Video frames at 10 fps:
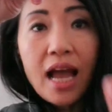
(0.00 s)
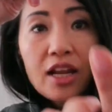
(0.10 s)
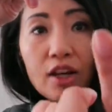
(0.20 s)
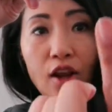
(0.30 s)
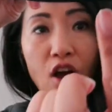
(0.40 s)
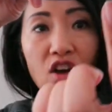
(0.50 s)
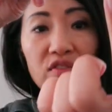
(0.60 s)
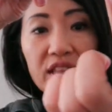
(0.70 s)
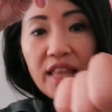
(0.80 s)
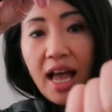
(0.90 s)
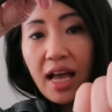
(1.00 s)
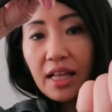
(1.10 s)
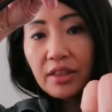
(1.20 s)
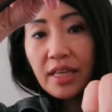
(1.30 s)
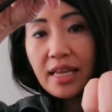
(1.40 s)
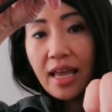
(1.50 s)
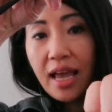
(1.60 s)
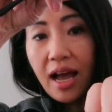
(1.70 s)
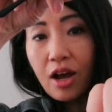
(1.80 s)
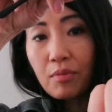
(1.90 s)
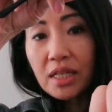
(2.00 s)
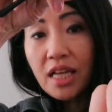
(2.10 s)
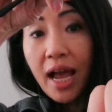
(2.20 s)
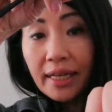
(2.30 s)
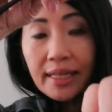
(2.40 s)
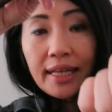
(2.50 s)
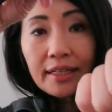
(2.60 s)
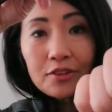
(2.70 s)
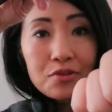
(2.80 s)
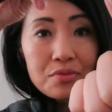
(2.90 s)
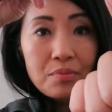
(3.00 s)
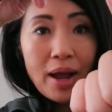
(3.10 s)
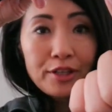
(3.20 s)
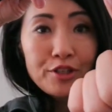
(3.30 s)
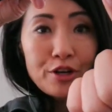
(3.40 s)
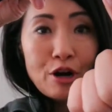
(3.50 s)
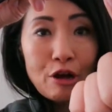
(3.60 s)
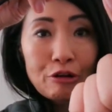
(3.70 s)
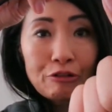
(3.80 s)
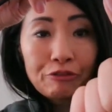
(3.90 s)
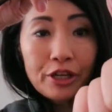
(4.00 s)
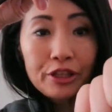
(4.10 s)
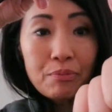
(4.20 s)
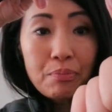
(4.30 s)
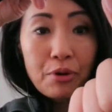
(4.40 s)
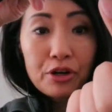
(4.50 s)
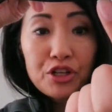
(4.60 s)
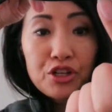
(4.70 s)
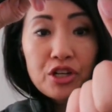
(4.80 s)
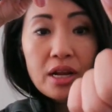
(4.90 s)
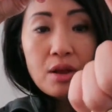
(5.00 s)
I love that the tiny little reminder of the Burch